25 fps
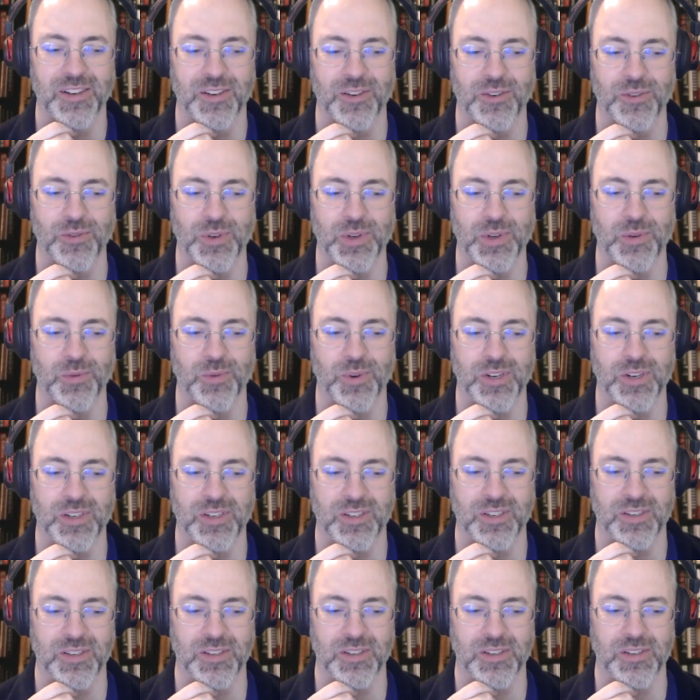Do we
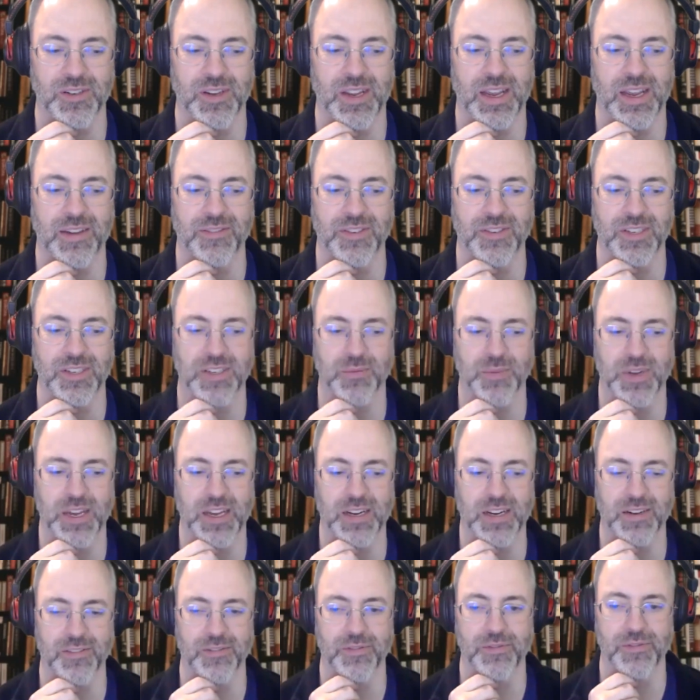want to have some
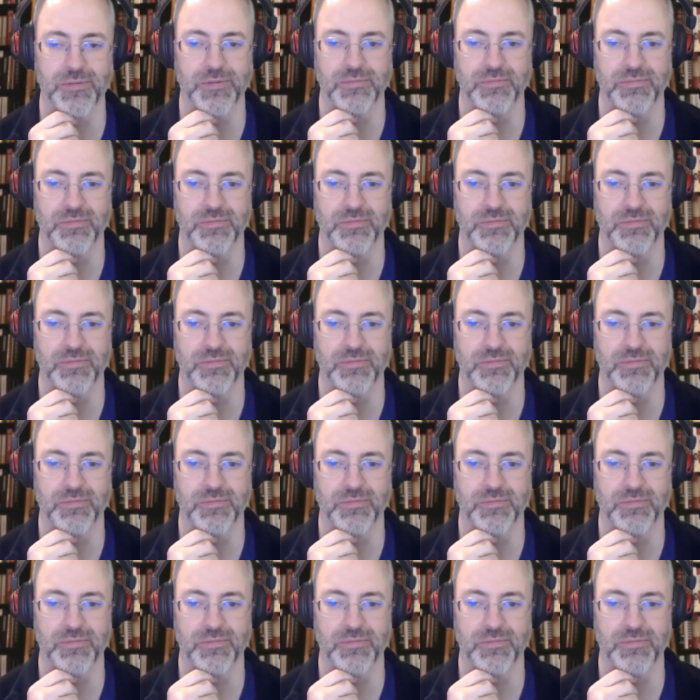kind of